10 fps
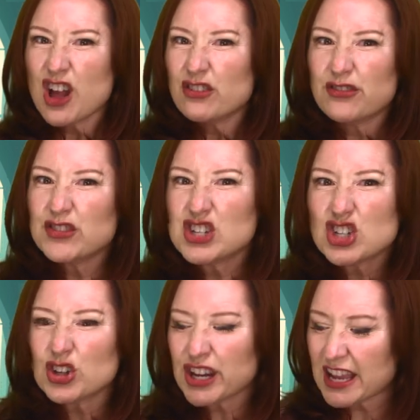
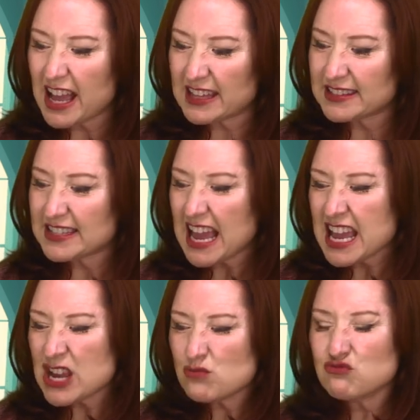Furious,
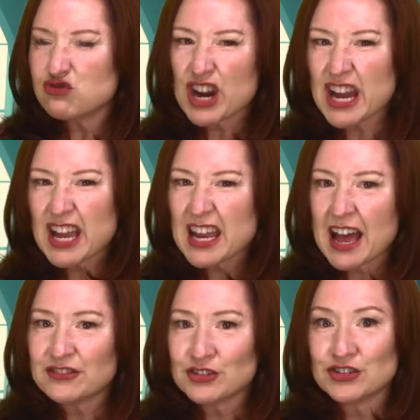he ran
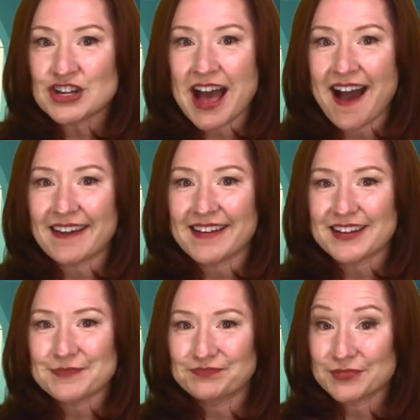after Jack,
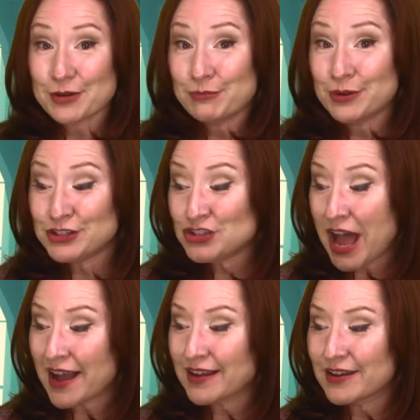but
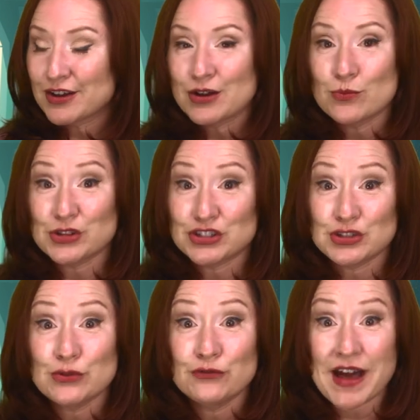Jack was
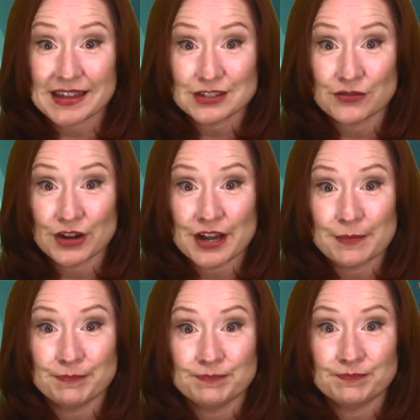too fast for
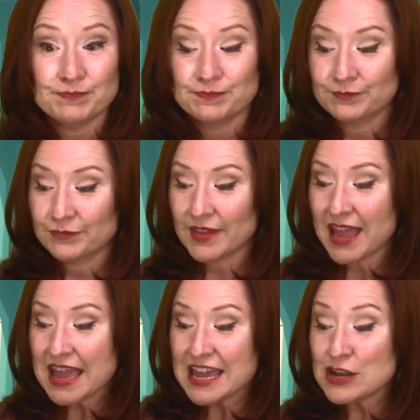him.
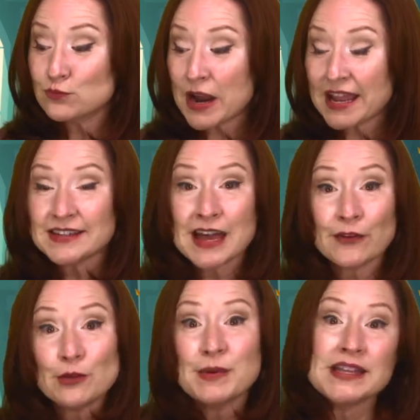He ran down
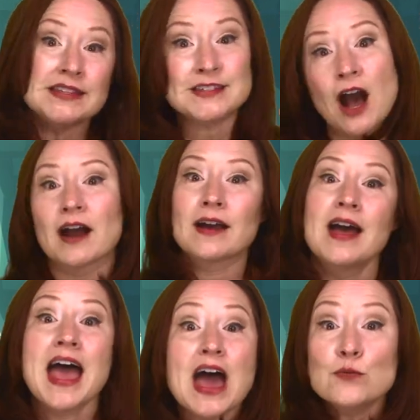the beanstalk
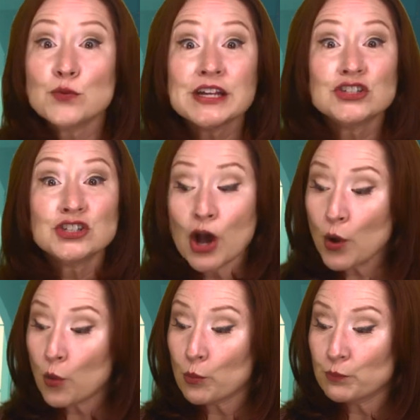and reached
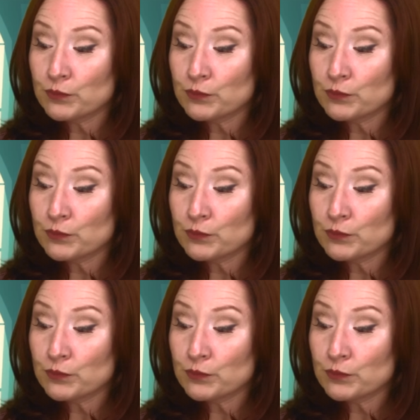home.